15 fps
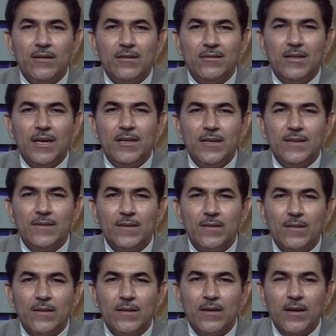that is
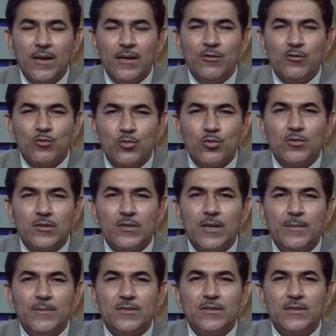in true
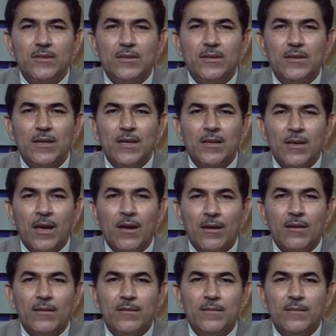terms a king.